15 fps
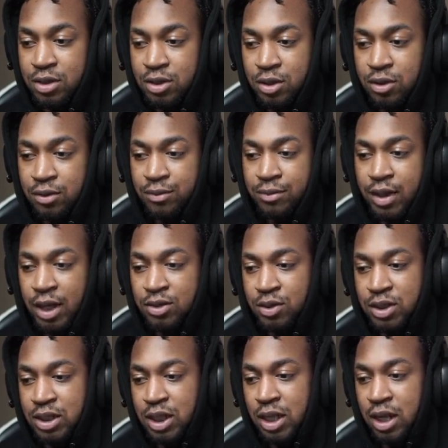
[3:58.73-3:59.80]
So as you
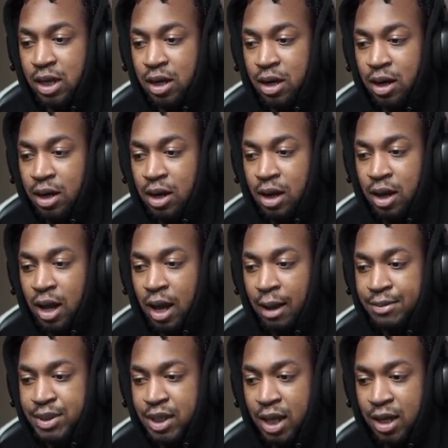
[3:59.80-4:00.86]
can see there,
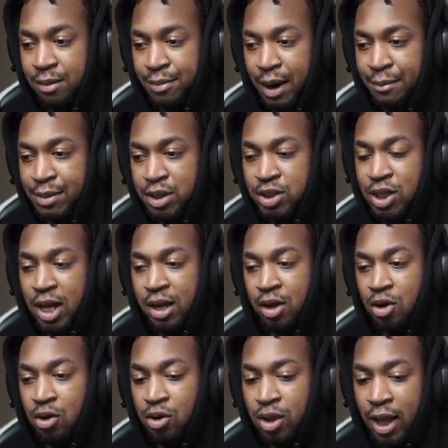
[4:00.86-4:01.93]
I'm steady, but I'm going to try to
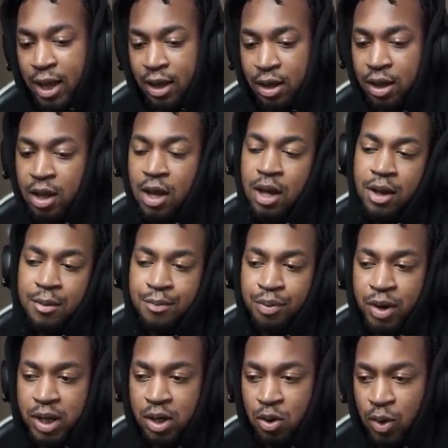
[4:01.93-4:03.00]
go like
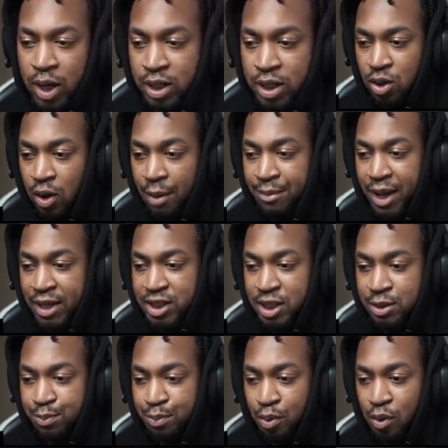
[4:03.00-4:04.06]
pretty quick, I'm not
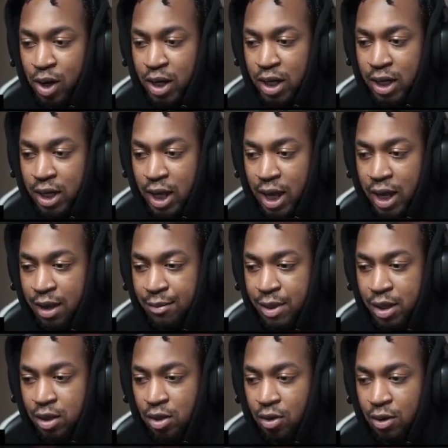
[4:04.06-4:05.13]
just pointing and
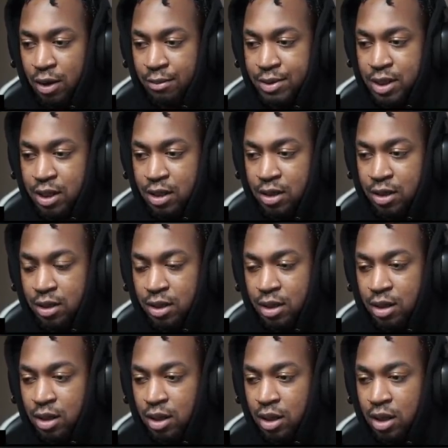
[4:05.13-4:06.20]
aiming, you know what I'm saying?
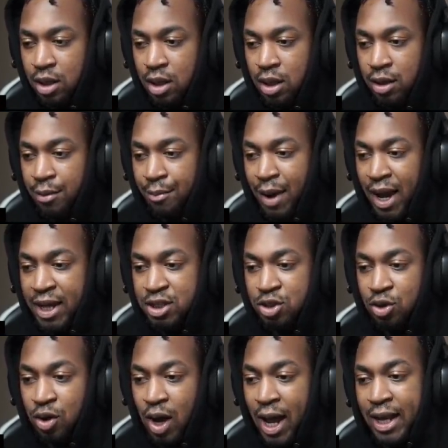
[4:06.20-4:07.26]
Mind
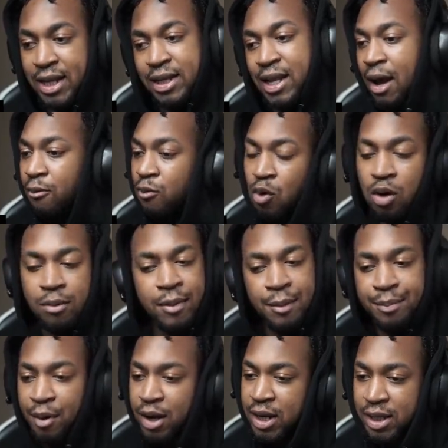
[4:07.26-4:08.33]
you, I did not warm
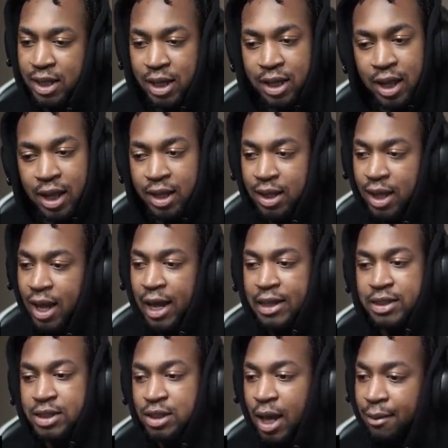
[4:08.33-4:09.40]
up or anything like that. I
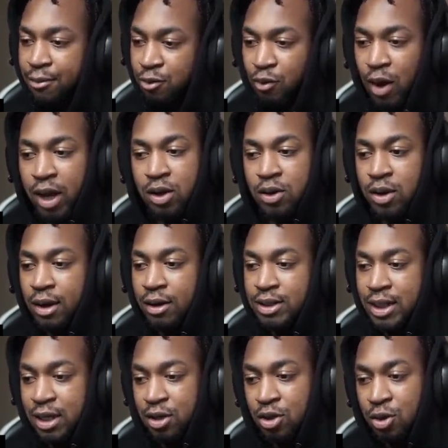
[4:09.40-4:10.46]
just hopped right on. I was
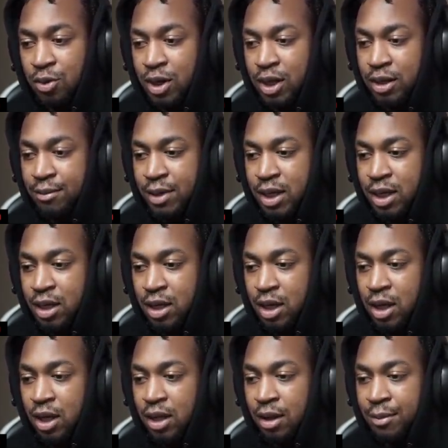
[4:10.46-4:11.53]
like, you know what, let me
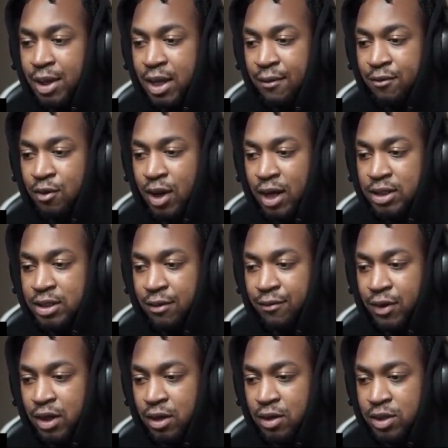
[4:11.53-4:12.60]
give you guys the
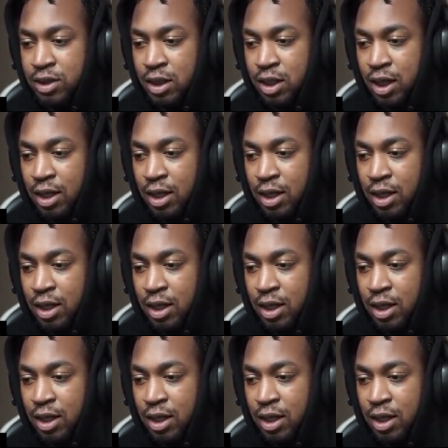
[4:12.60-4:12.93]
videos today.